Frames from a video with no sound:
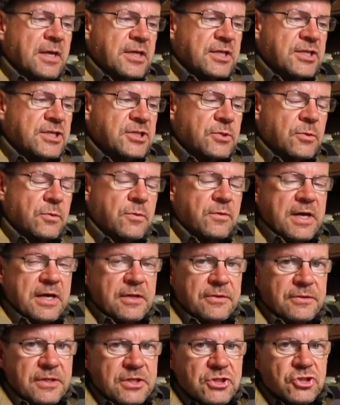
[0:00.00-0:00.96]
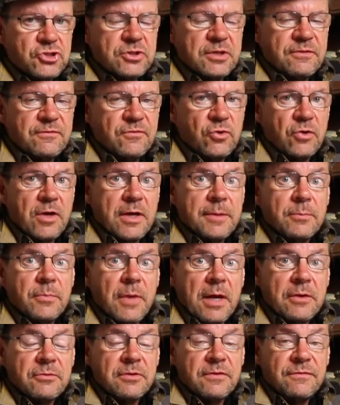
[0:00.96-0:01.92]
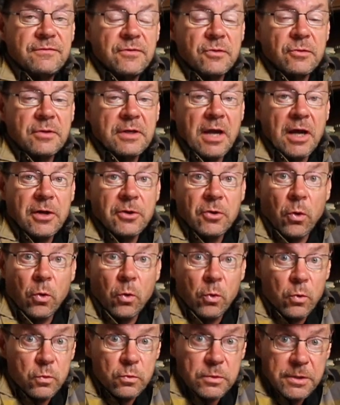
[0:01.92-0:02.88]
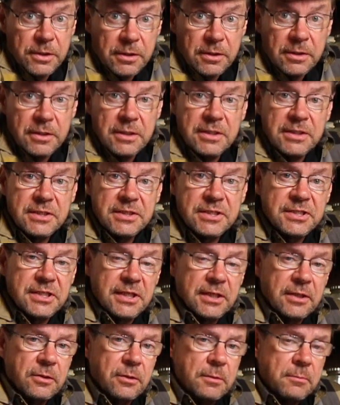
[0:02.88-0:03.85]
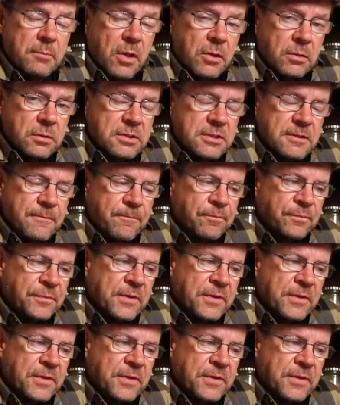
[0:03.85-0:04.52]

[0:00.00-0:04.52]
So in this review I'm reviewing an older single malt